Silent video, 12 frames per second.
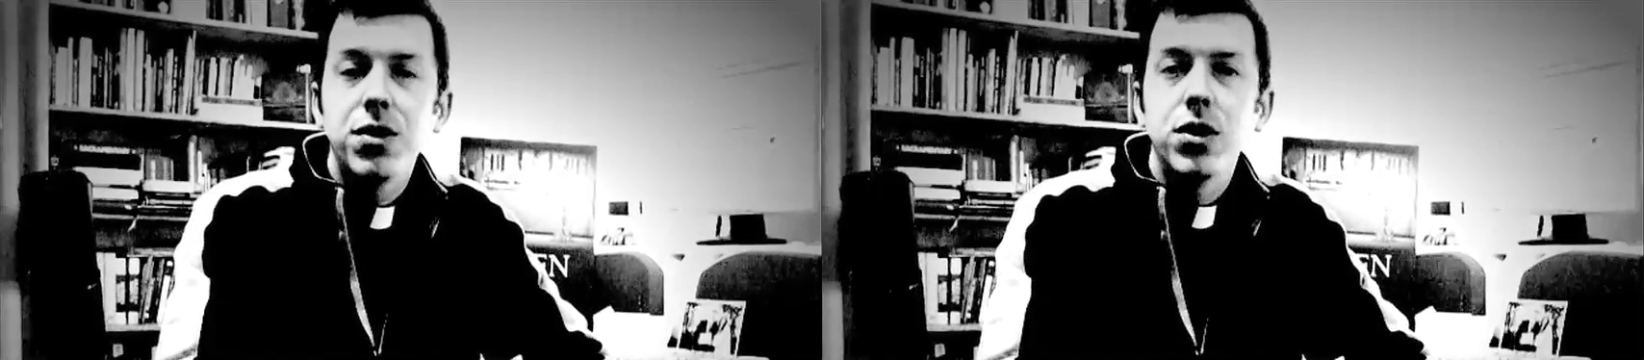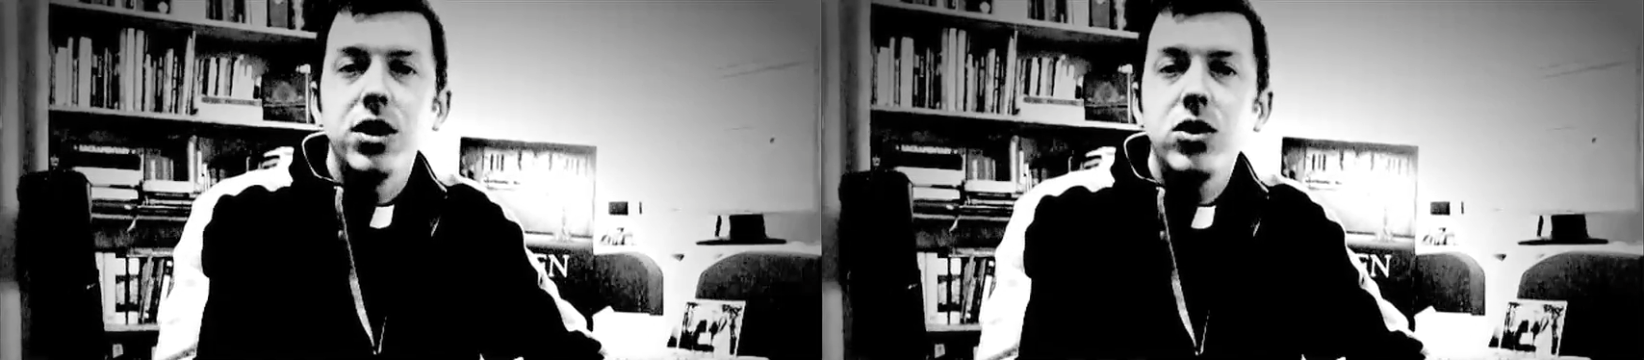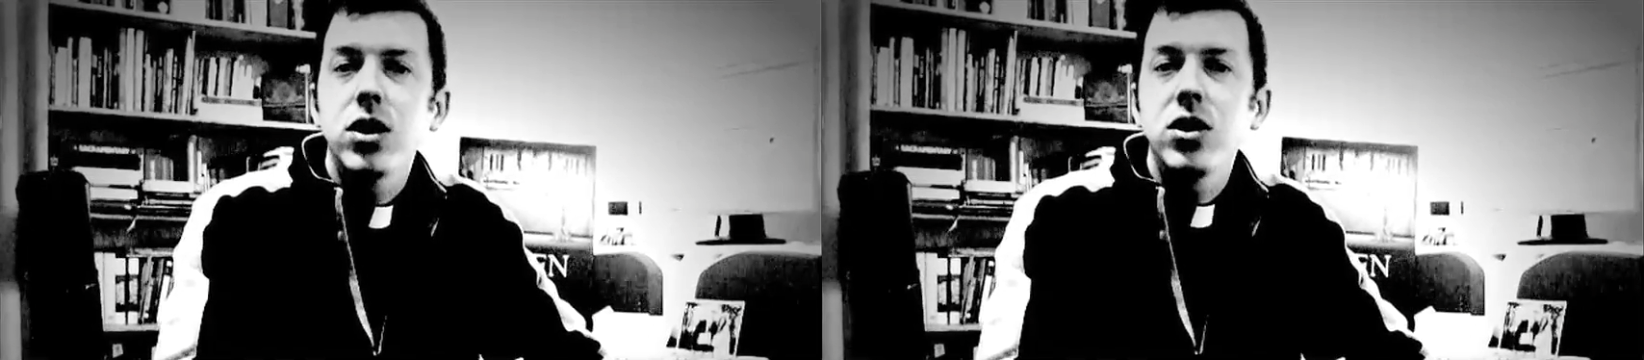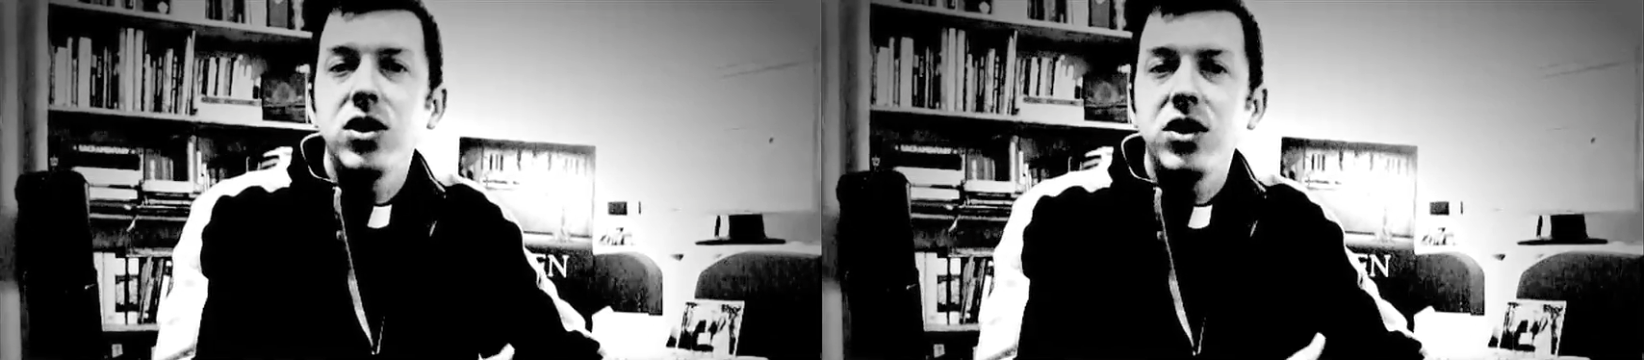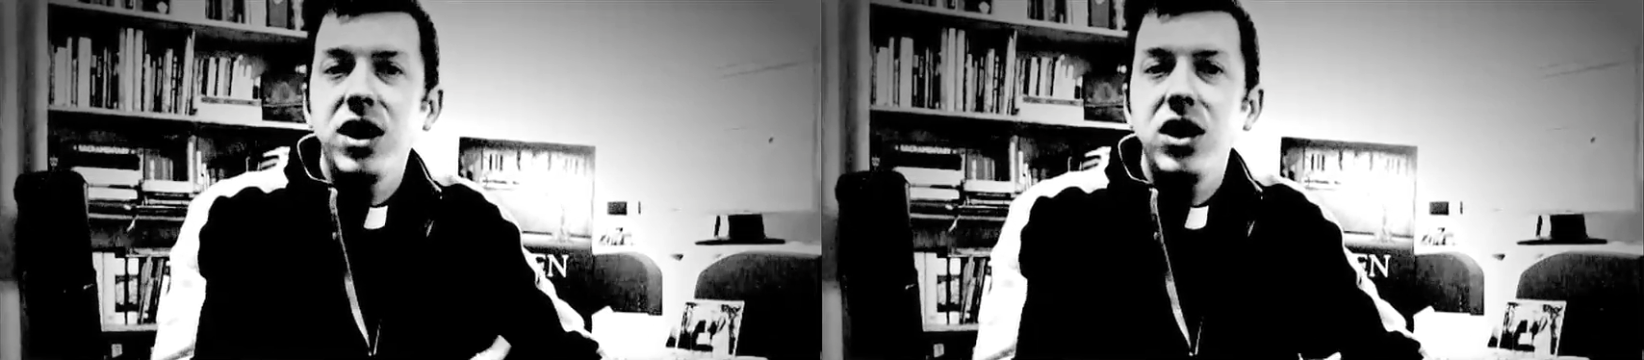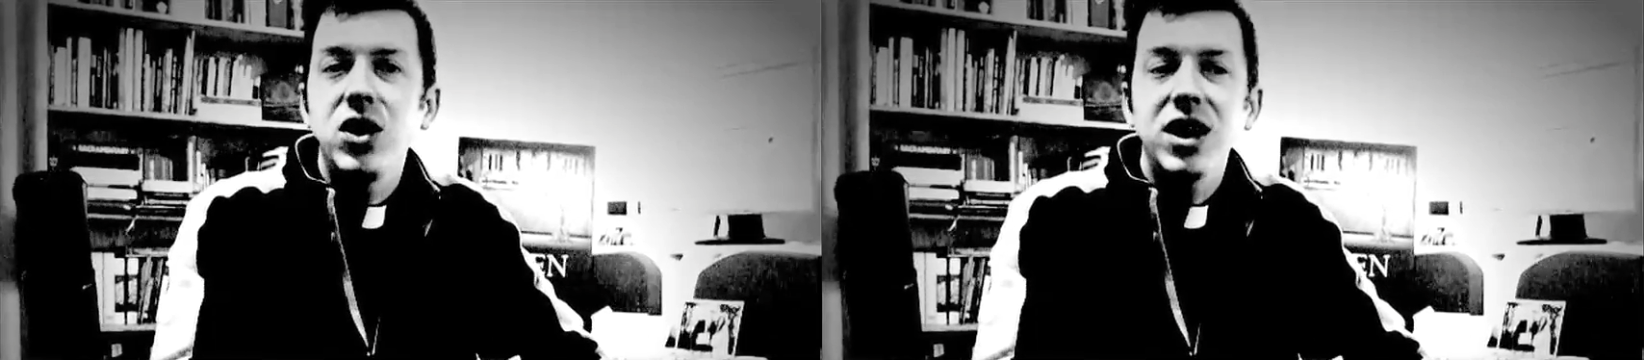the church's
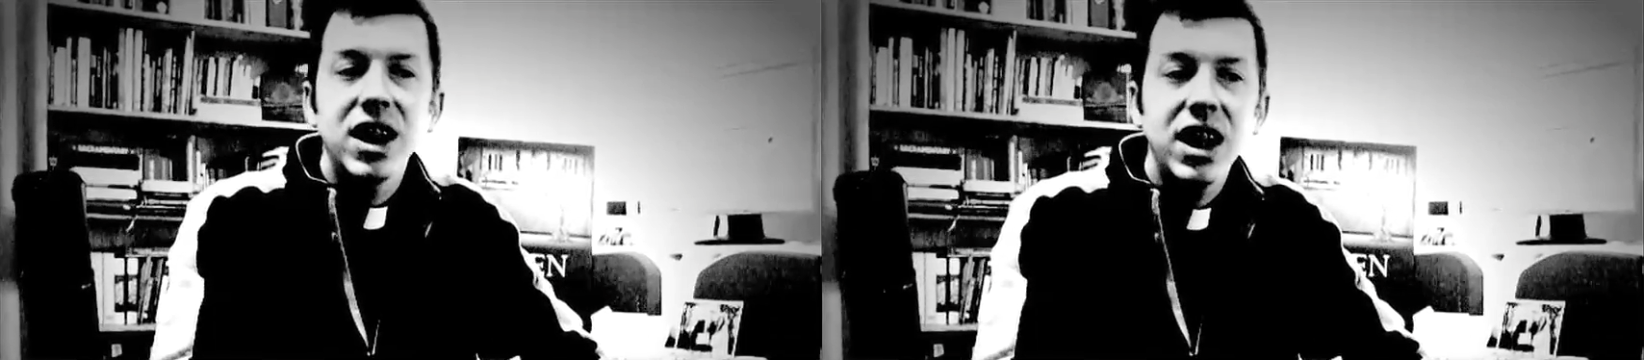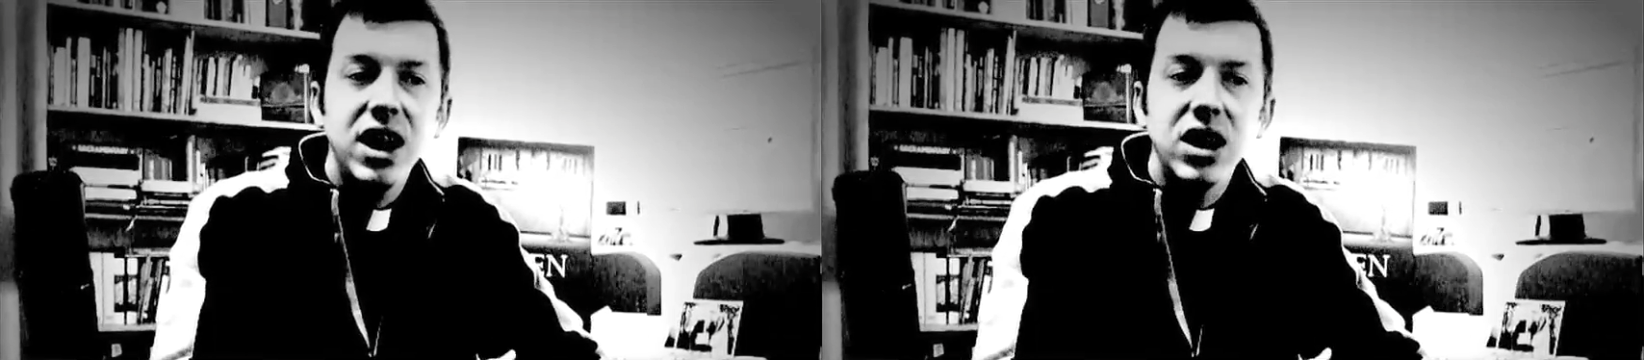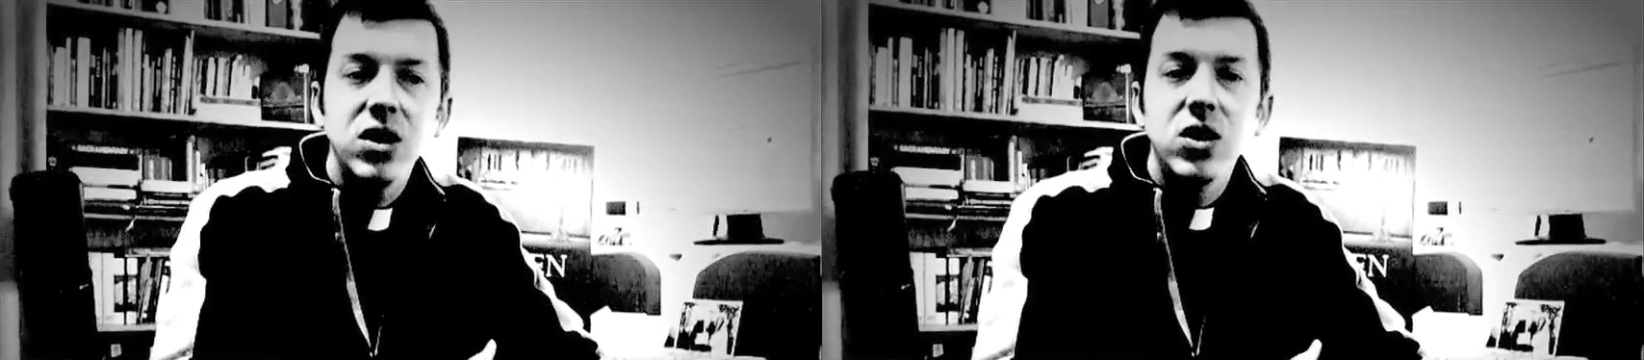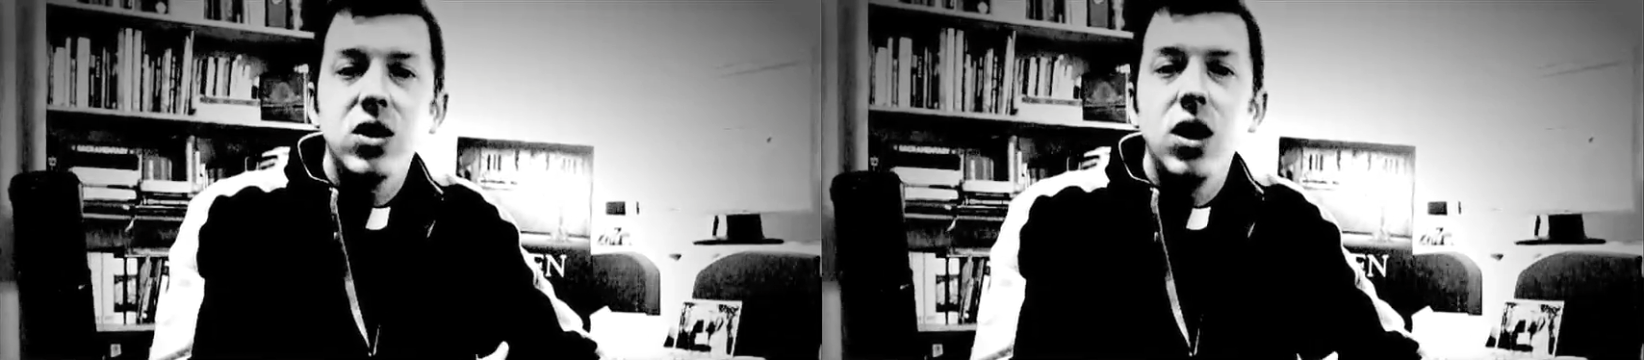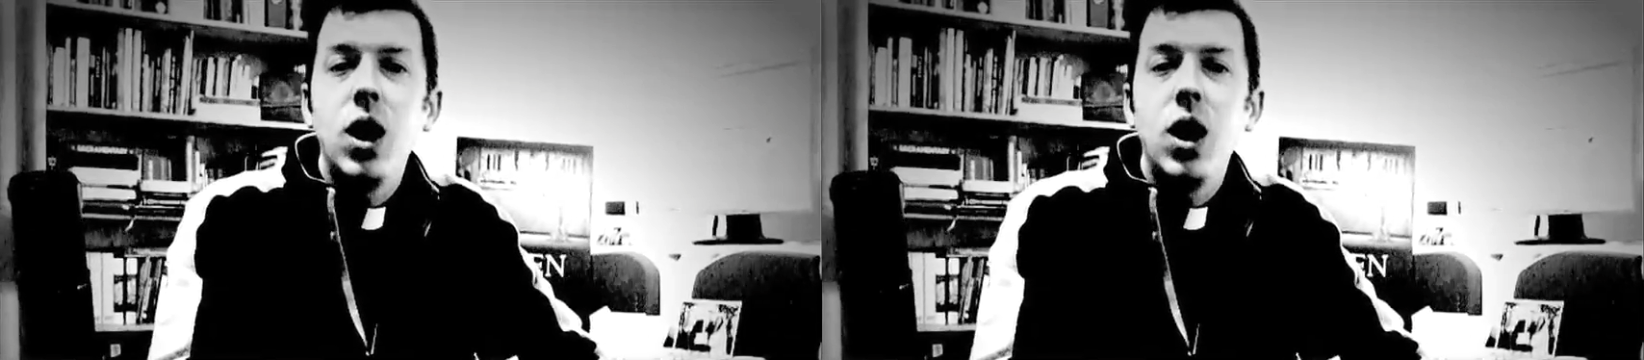teaching is